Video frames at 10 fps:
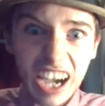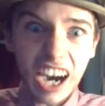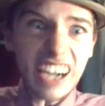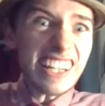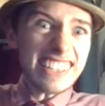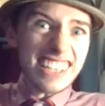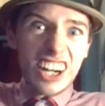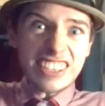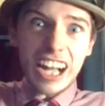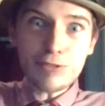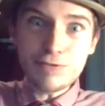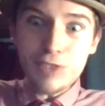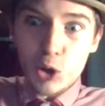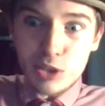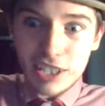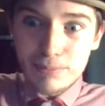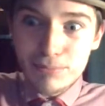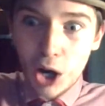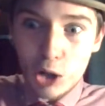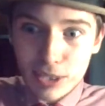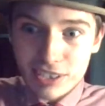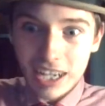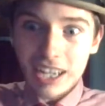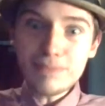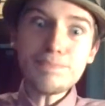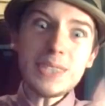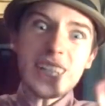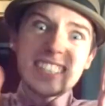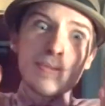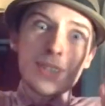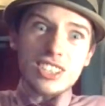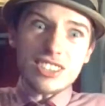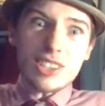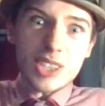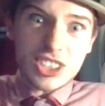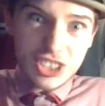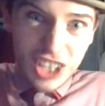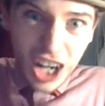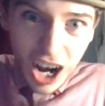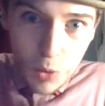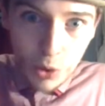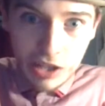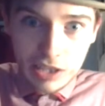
and I can't have food at the moment because I've got to do the show.